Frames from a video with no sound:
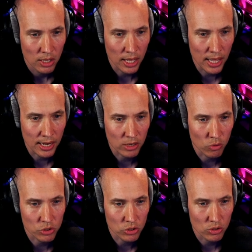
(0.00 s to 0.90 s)
And I
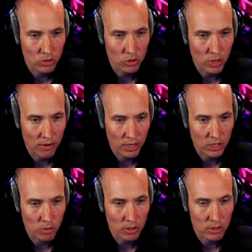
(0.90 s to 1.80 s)
also,
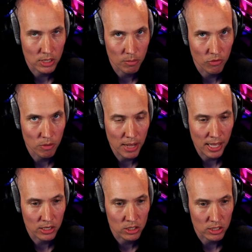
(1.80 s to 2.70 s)
get some of the
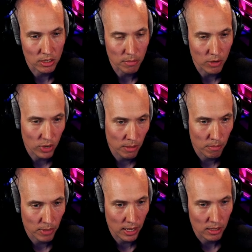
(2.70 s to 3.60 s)
mallets, so
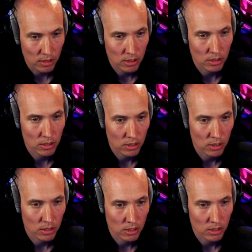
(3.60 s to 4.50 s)
marimba,
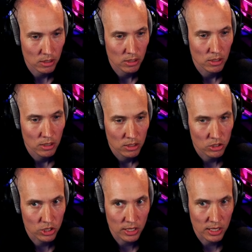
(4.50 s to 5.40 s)

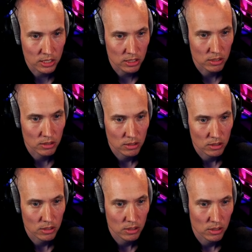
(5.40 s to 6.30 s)
cellist,
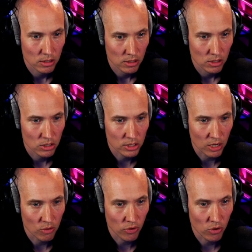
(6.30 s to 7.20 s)

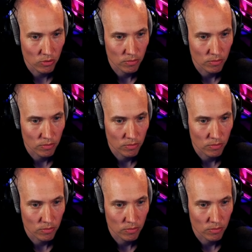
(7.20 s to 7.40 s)
xylophone,